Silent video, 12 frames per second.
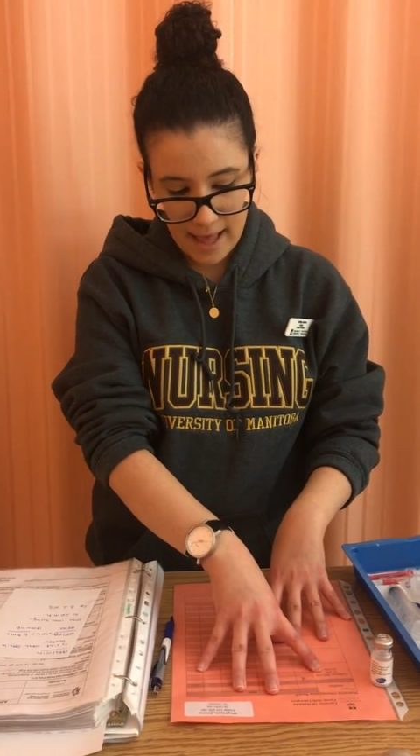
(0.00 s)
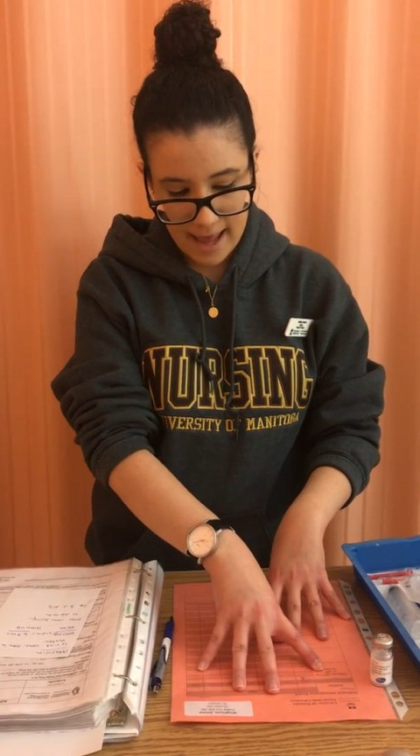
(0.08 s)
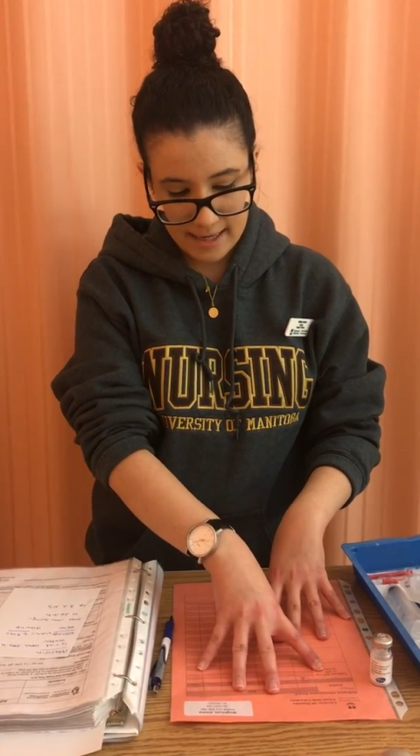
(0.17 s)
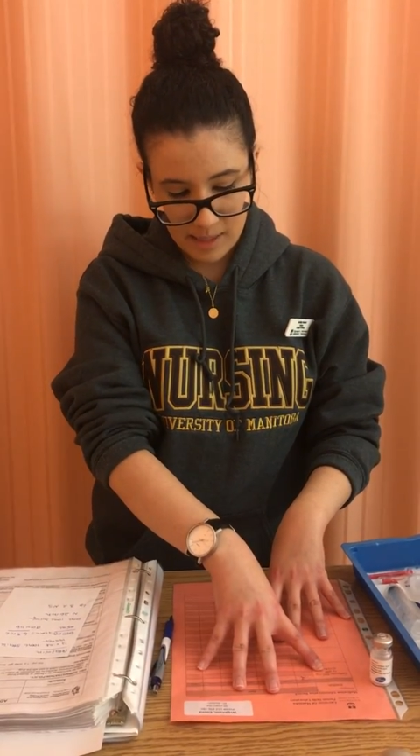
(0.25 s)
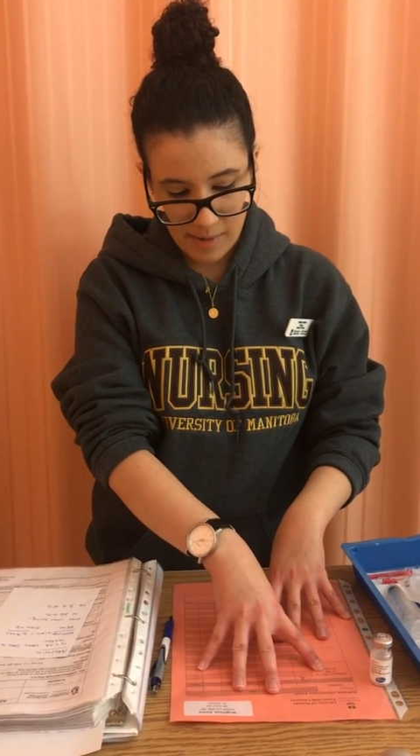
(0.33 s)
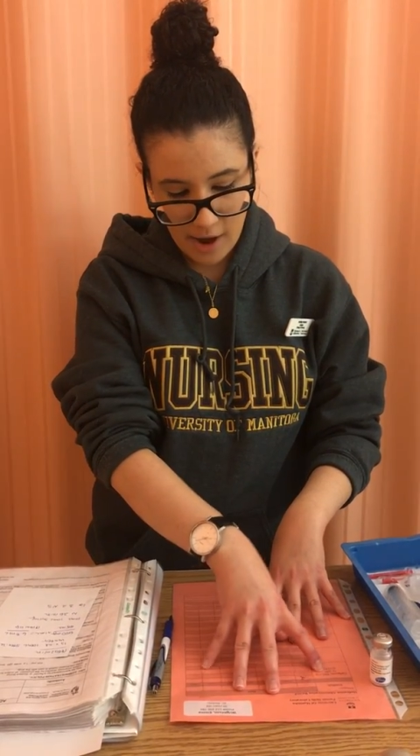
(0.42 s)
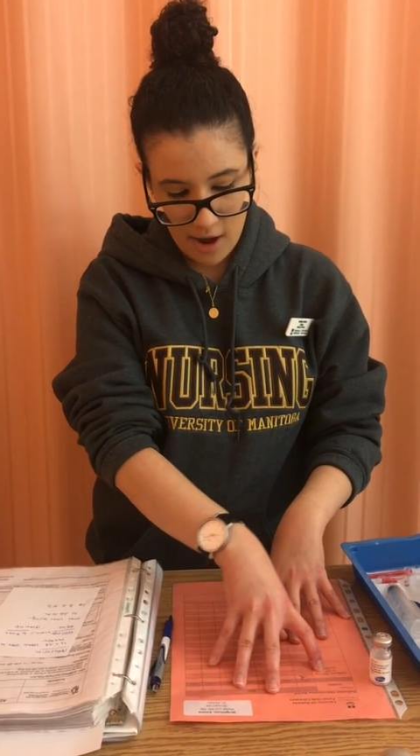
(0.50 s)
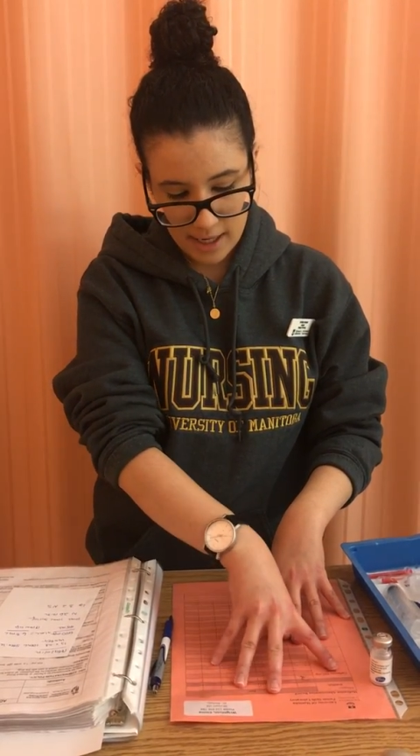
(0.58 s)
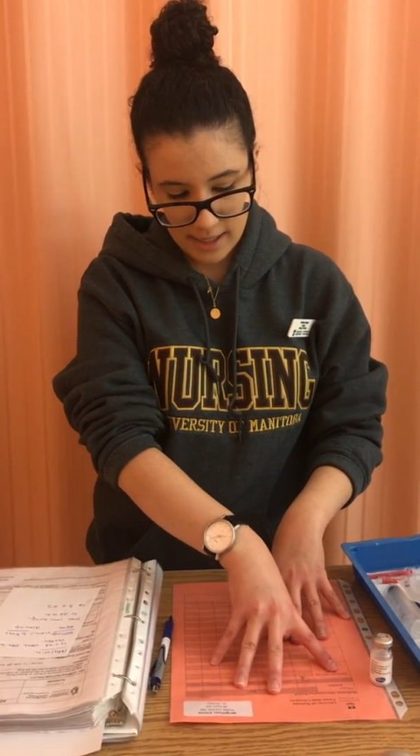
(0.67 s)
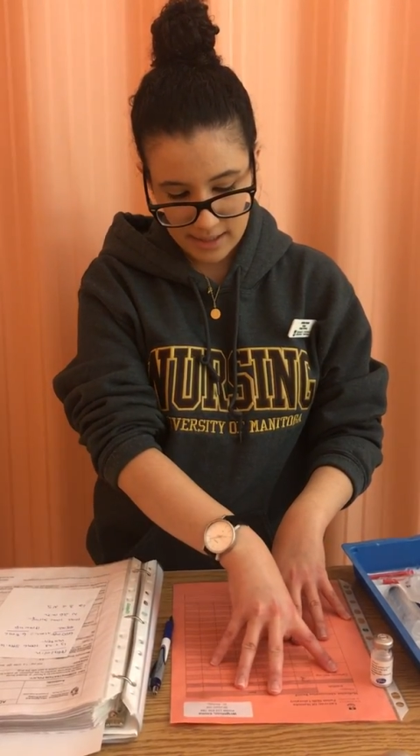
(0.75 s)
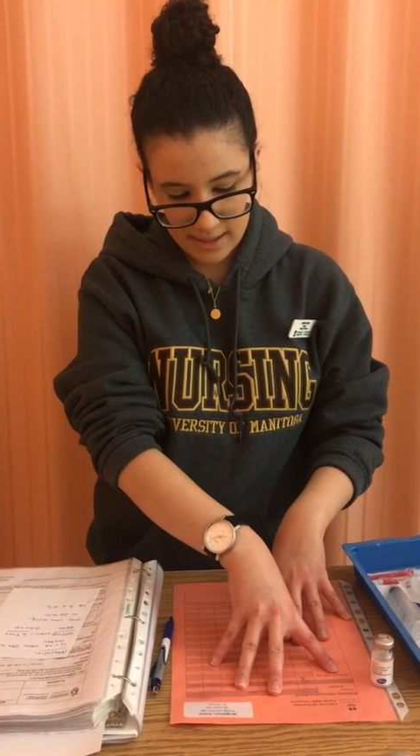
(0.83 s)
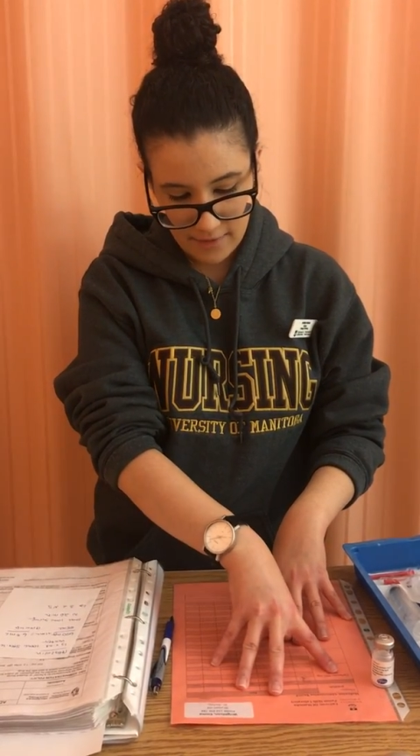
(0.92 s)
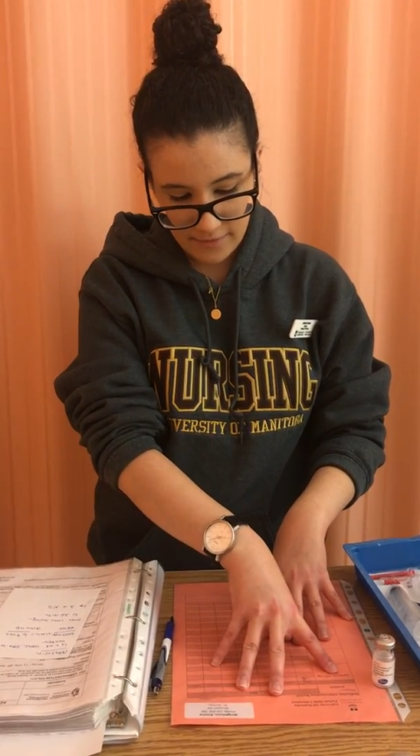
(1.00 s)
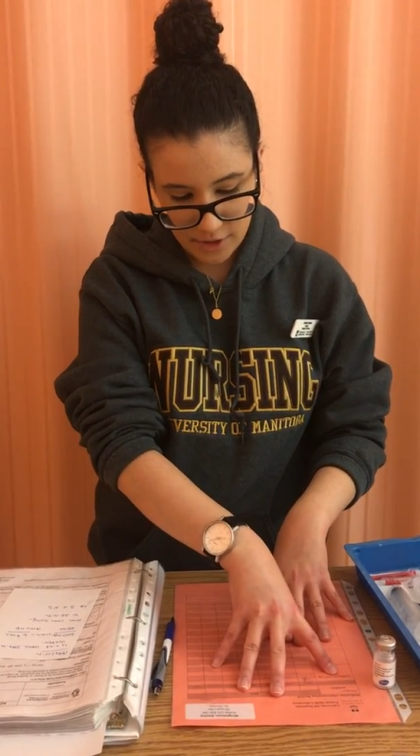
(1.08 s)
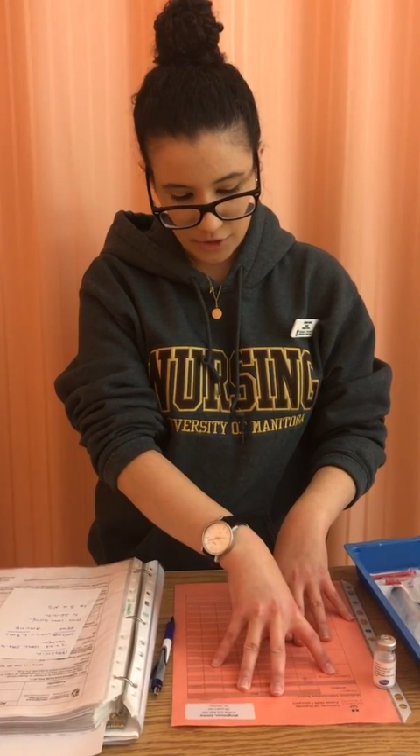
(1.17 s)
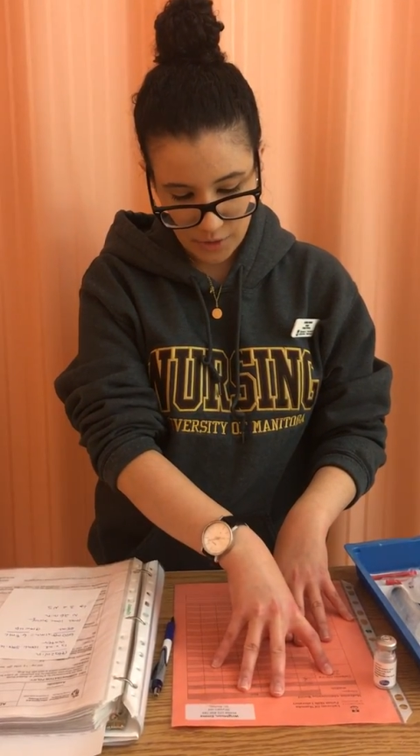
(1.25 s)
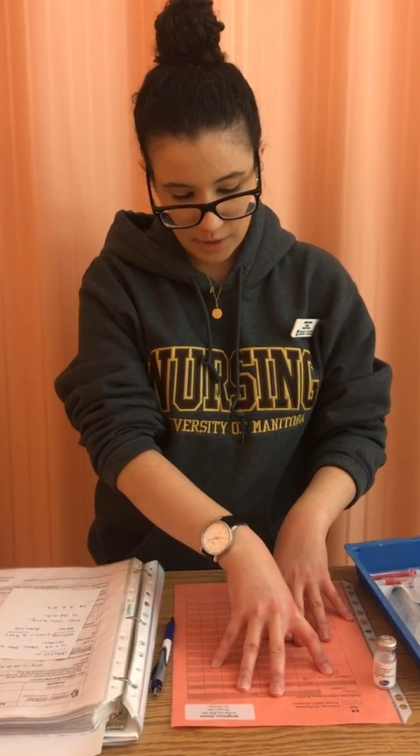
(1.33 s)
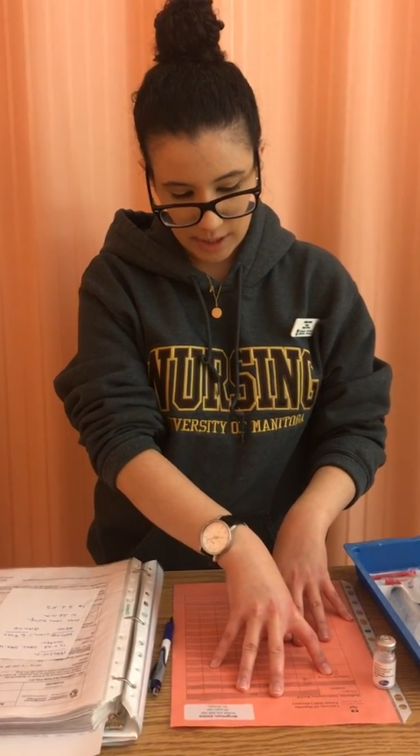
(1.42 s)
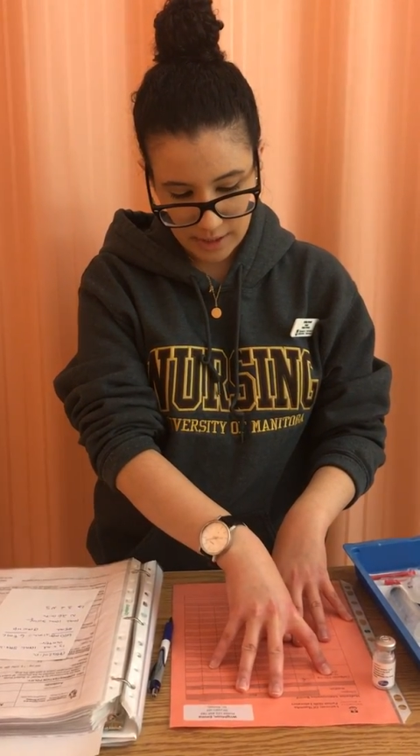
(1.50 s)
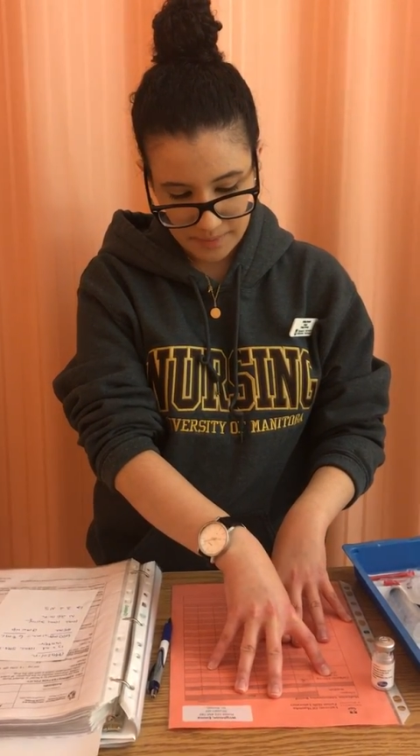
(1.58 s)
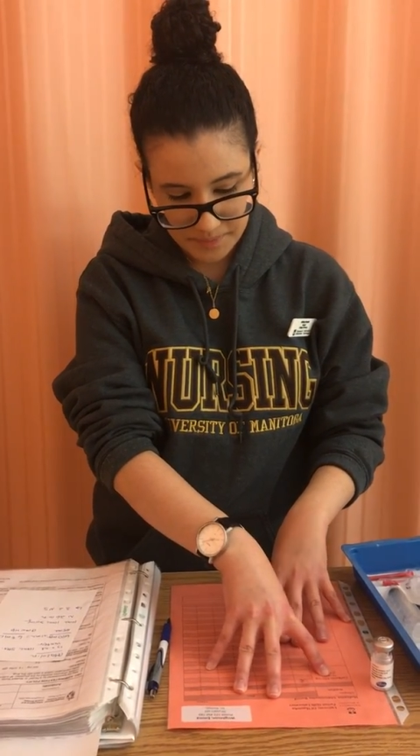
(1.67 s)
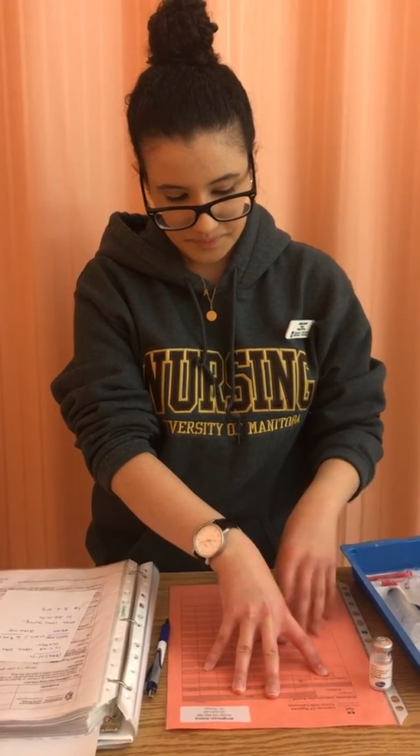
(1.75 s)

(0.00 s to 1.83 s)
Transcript: antibiotic Cefazolin.